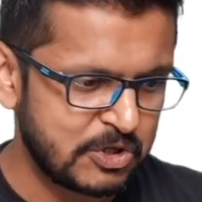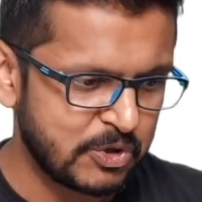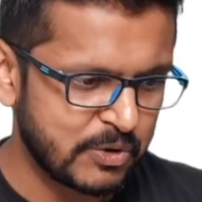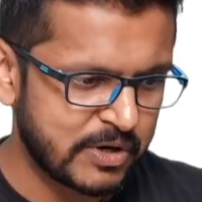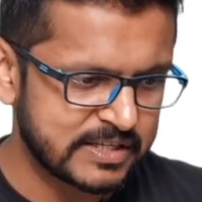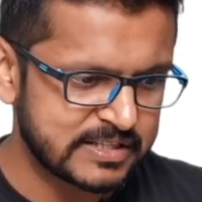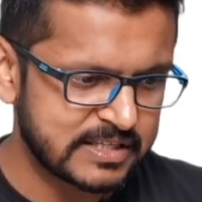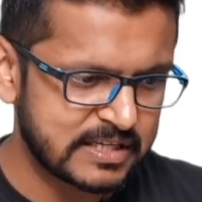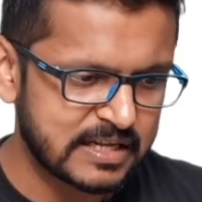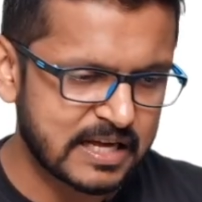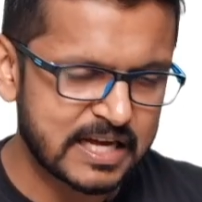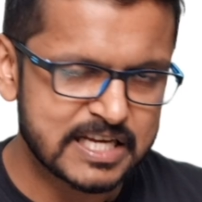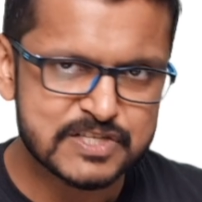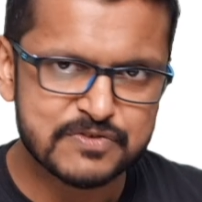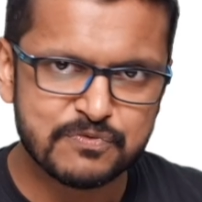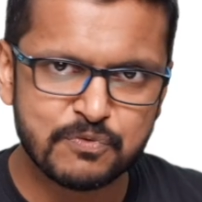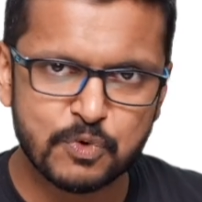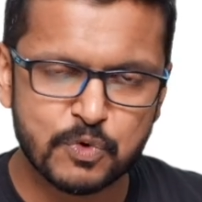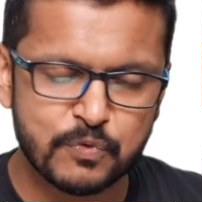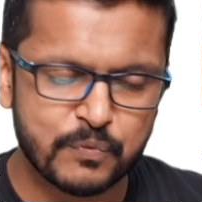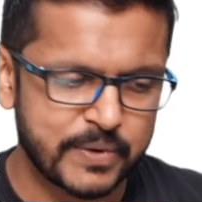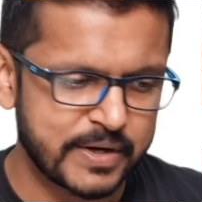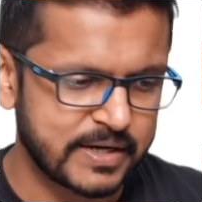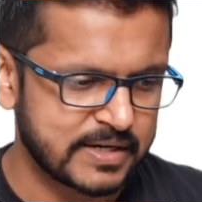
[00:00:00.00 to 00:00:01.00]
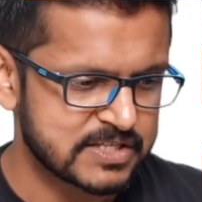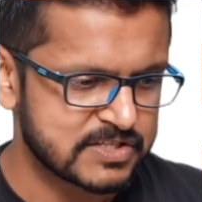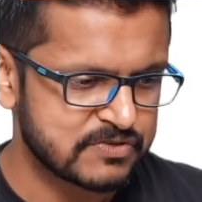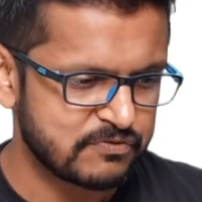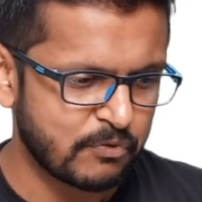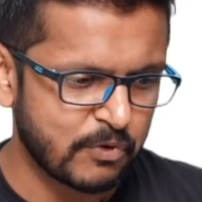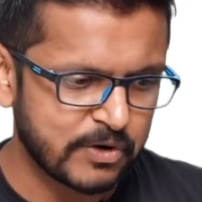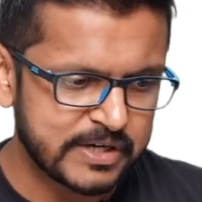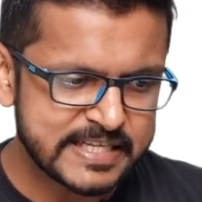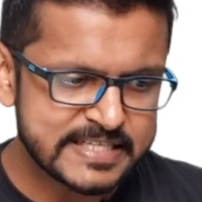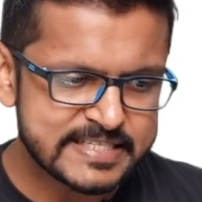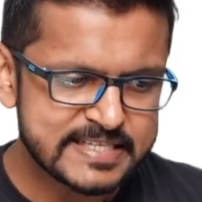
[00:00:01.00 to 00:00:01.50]
Look at the last four figures.
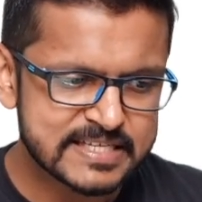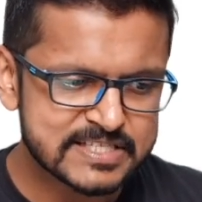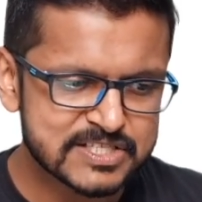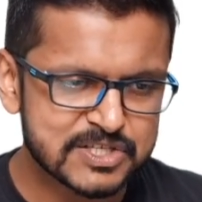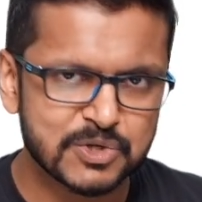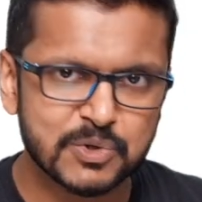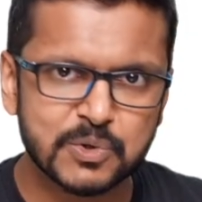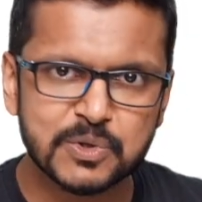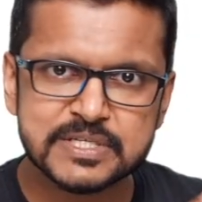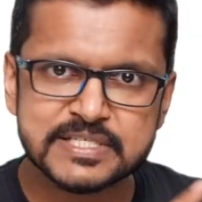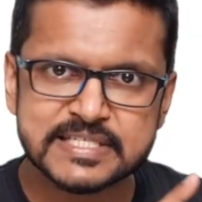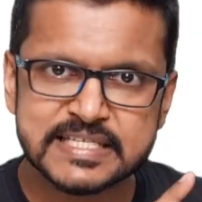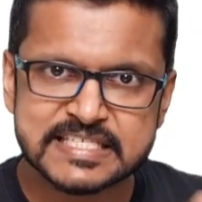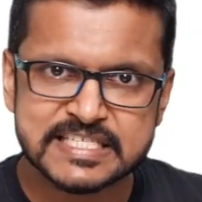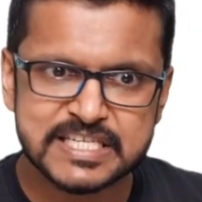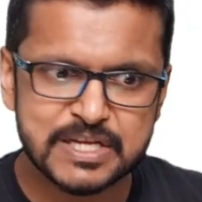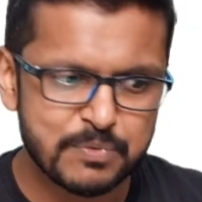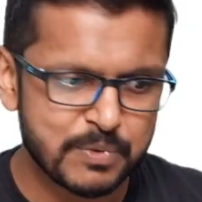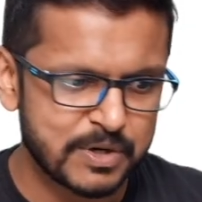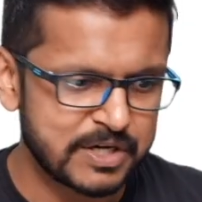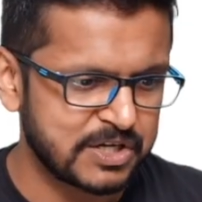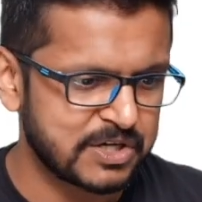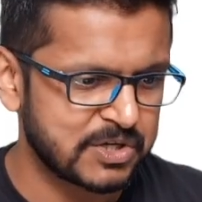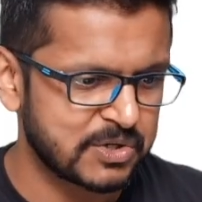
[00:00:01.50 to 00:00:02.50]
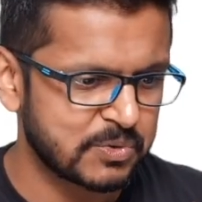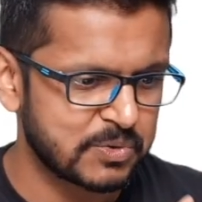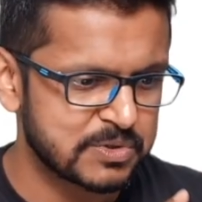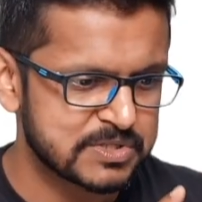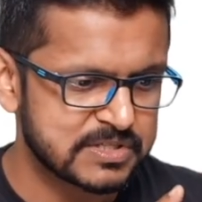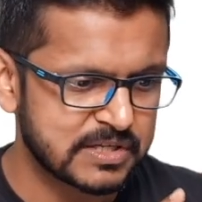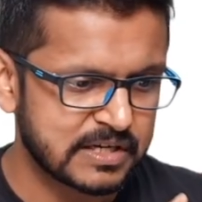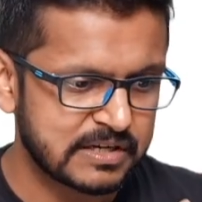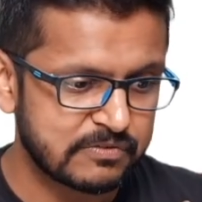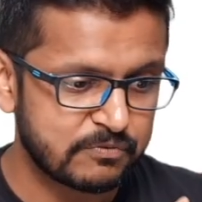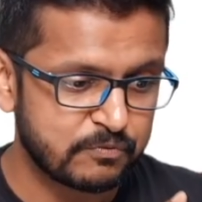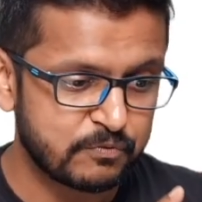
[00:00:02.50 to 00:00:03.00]
46 crores, 61
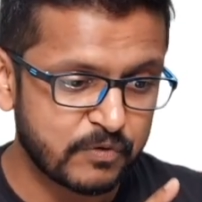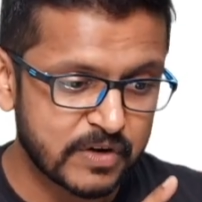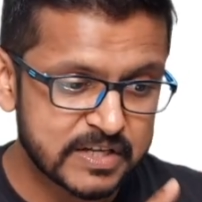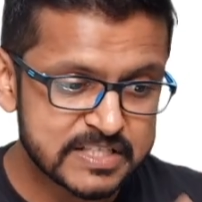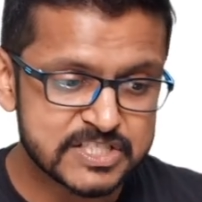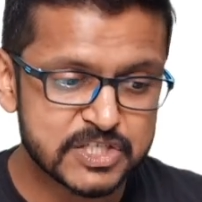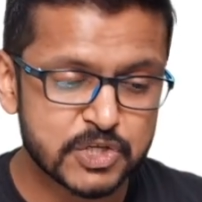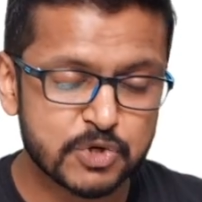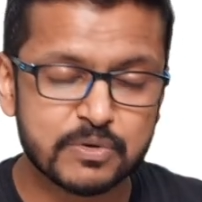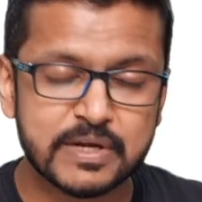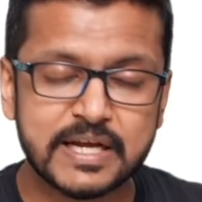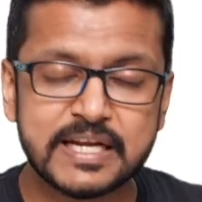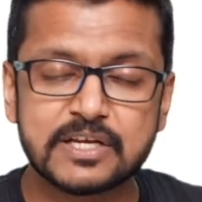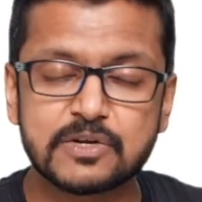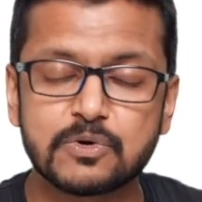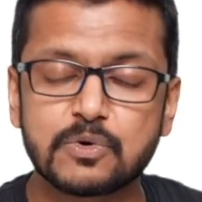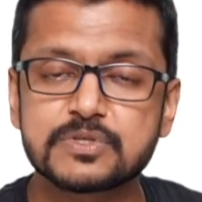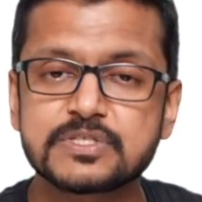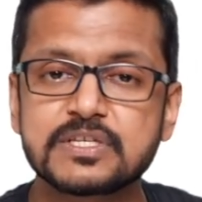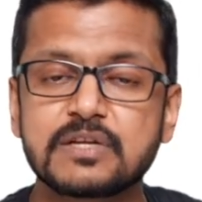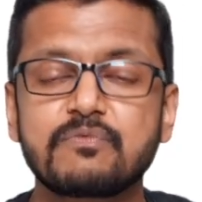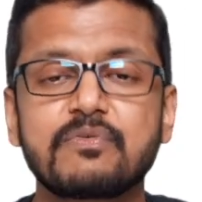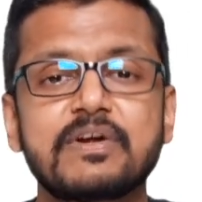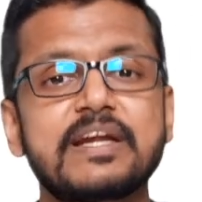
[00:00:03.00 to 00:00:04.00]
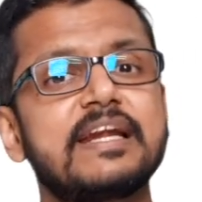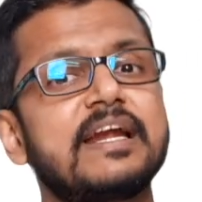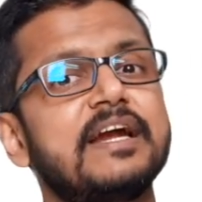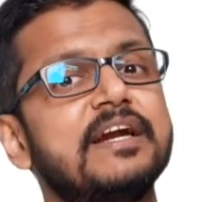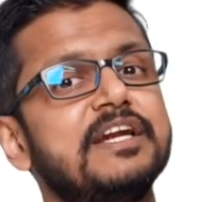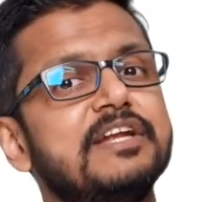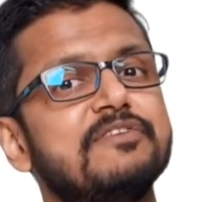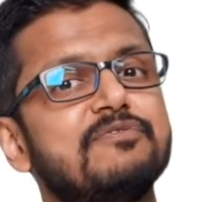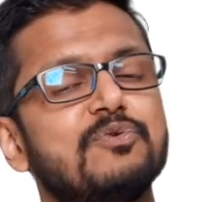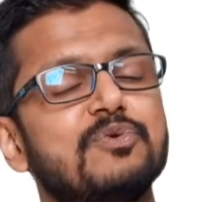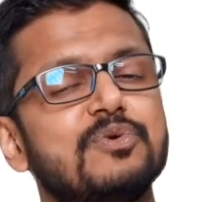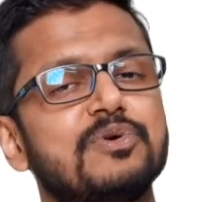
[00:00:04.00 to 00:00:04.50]
crores, 109 crores and
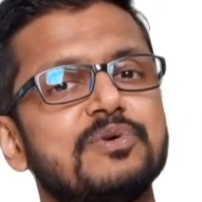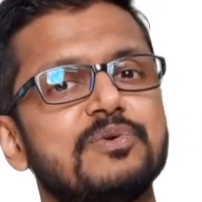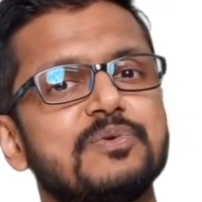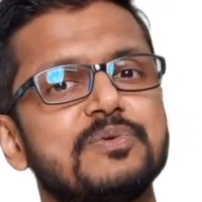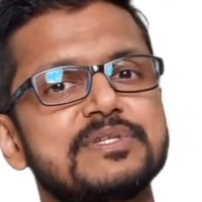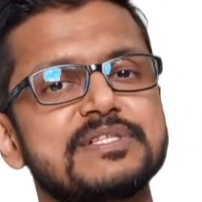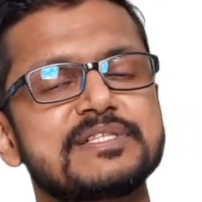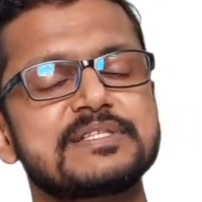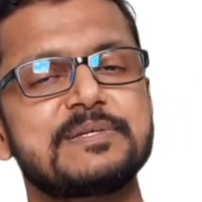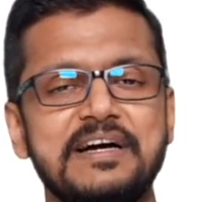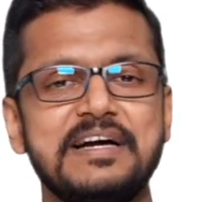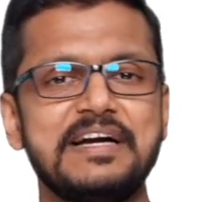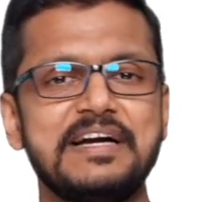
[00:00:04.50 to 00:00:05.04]
194 crores.